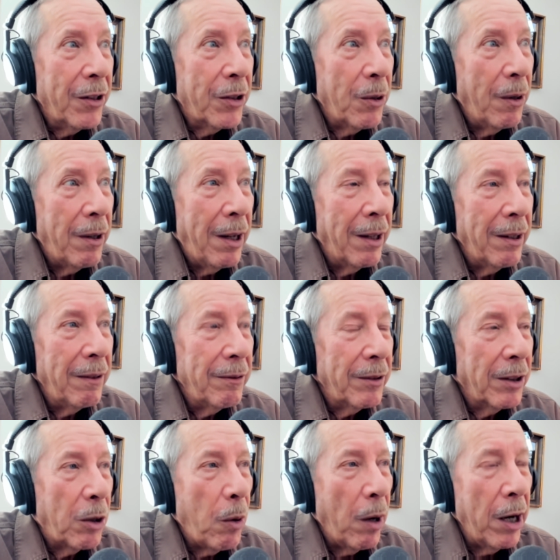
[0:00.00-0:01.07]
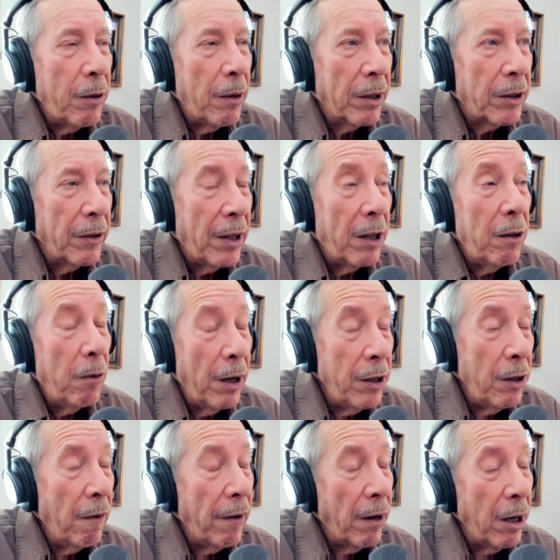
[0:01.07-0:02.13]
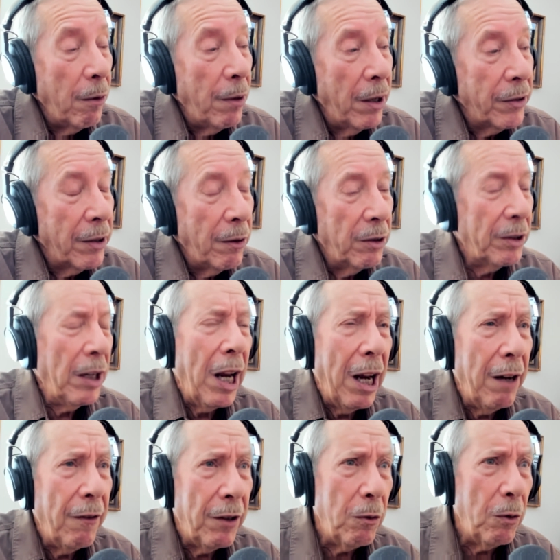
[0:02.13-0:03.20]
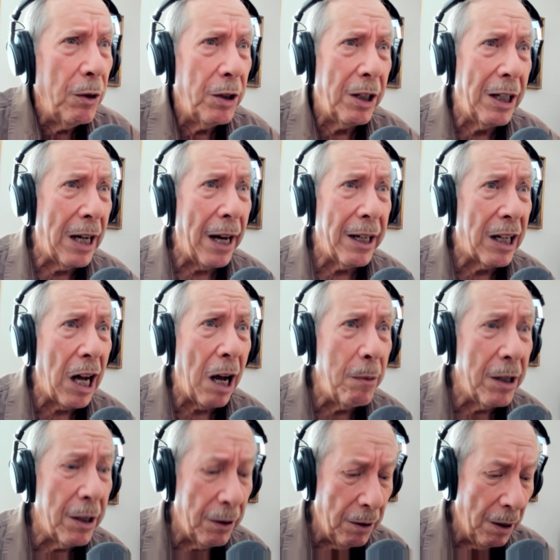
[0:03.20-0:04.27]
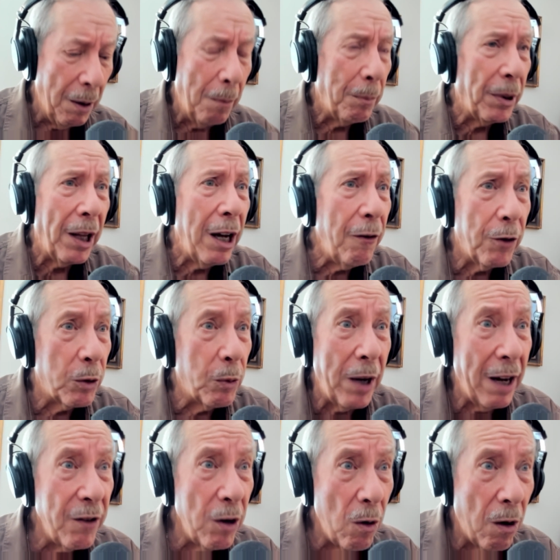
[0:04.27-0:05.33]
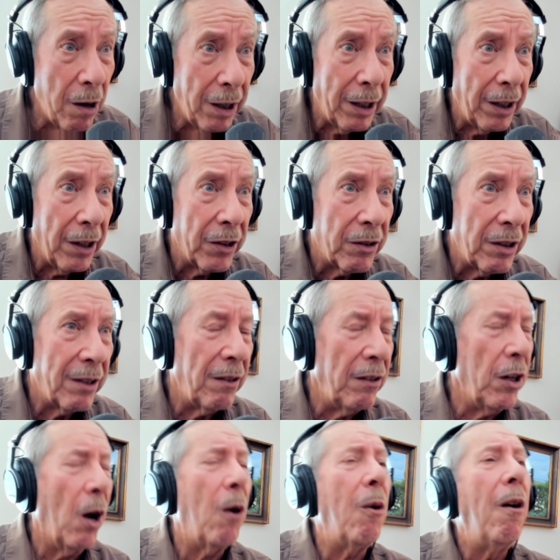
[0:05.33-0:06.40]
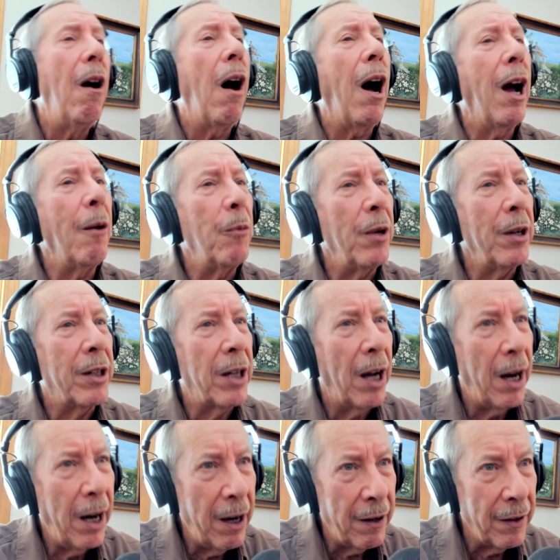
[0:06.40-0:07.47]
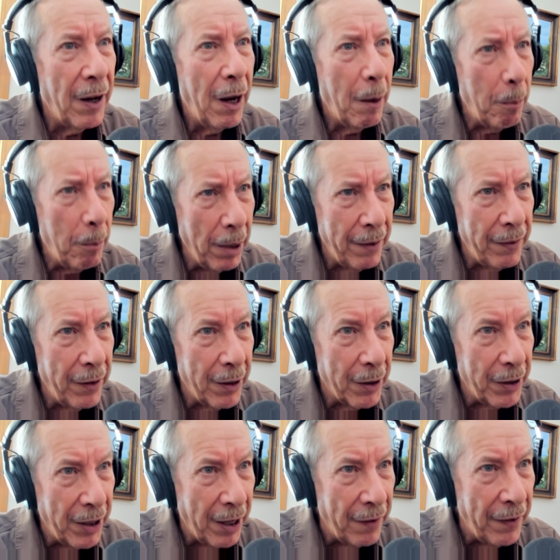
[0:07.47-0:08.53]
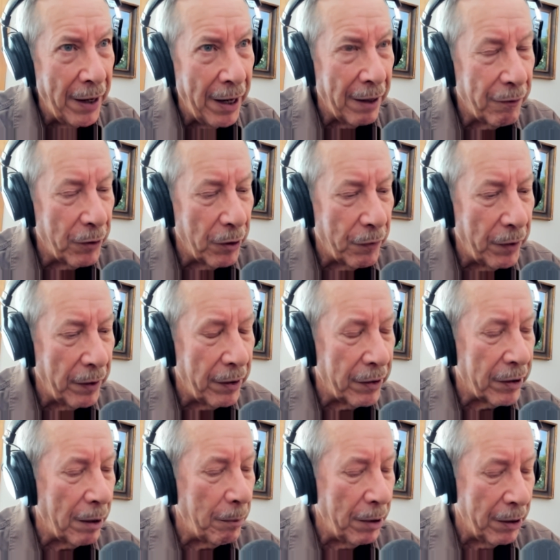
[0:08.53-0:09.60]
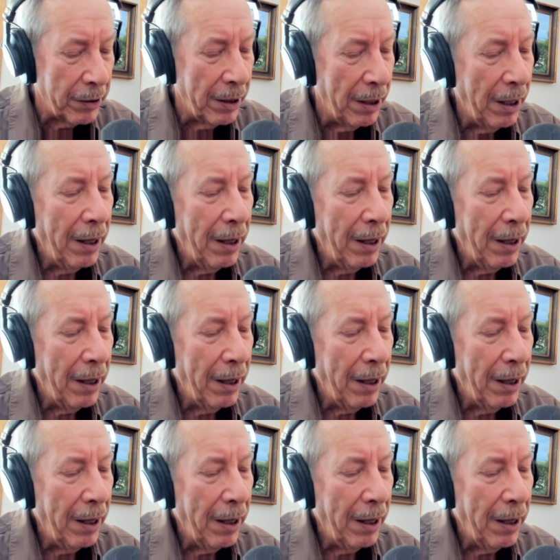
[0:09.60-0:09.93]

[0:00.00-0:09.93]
So the choir director there, who I know very well, said, "Oh, Dave, you got to come in and play for us. We have no organist." I said, "No, I'm retired, been there, done that for 50-some years."